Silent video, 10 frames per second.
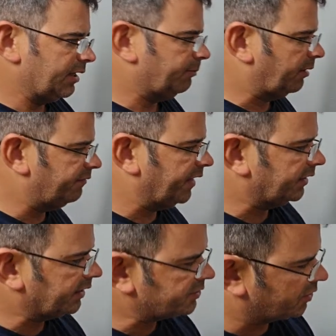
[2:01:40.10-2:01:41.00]
above
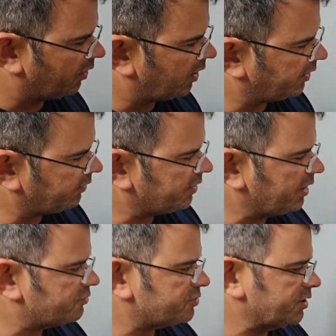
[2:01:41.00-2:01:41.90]
that, that's gone. And the
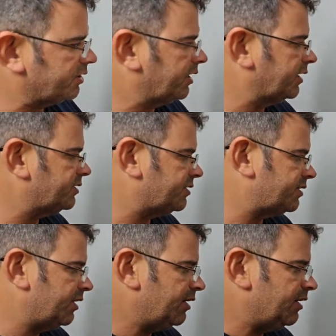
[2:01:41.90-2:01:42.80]
interesting thing
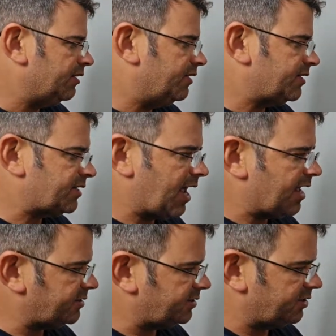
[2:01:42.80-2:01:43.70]
is this
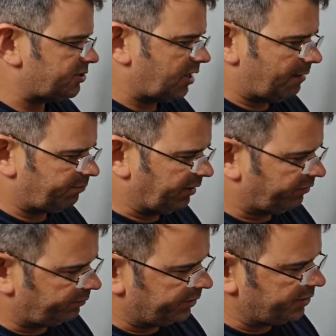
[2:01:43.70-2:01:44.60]
has this top
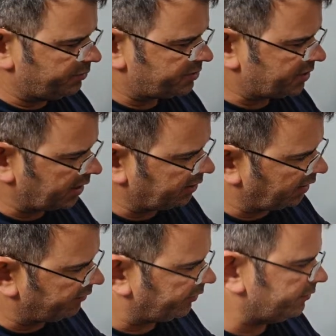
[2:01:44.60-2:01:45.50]
level, but no second
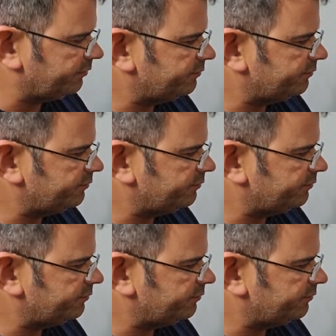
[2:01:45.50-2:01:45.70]
level.